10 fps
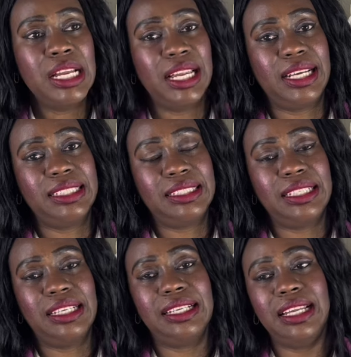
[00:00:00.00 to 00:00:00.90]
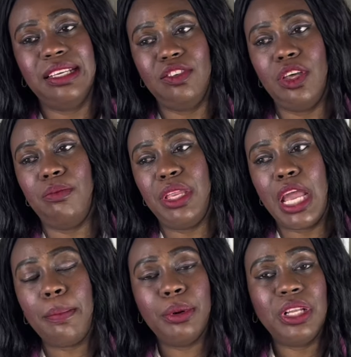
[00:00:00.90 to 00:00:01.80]
Like I said, I live in
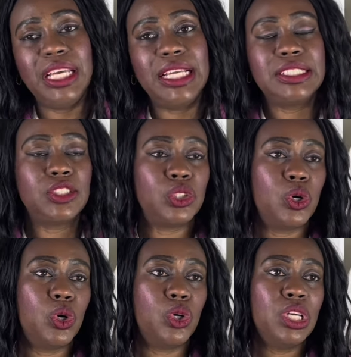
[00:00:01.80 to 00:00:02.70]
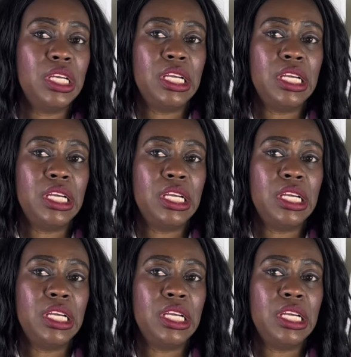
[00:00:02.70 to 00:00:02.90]
Minneapolis, so